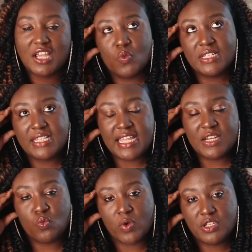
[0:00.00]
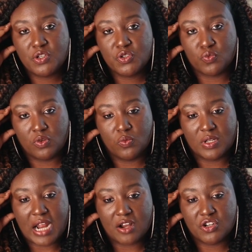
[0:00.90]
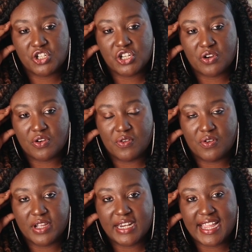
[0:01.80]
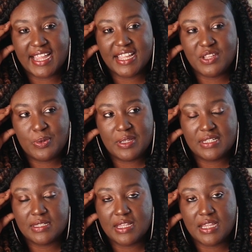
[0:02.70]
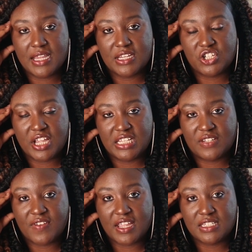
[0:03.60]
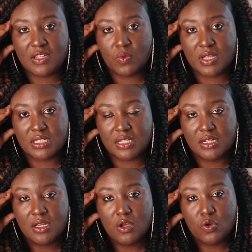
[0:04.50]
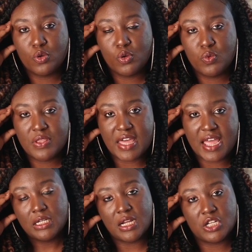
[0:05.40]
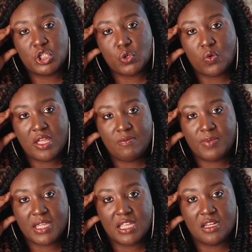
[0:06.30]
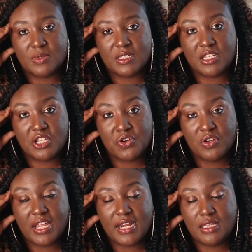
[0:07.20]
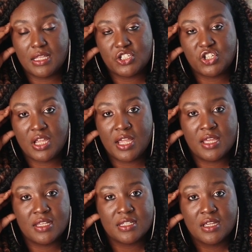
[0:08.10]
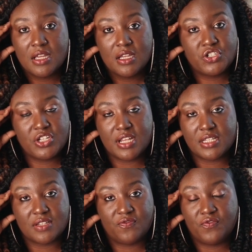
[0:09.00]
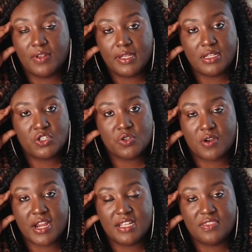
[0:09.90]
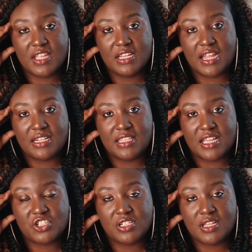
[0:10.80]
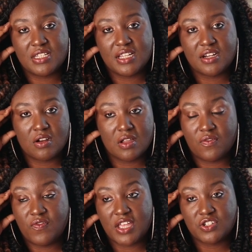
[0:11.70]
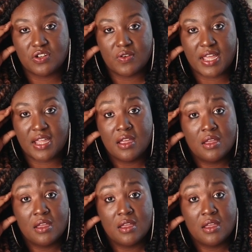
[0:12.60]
was in Winter's room without a shirt on. And you can see in Jay's face he wasn't cool with that. Now Joy, being the secure lady that she is, she doesn't flinch or anything like that. She does say in her confessional, hey,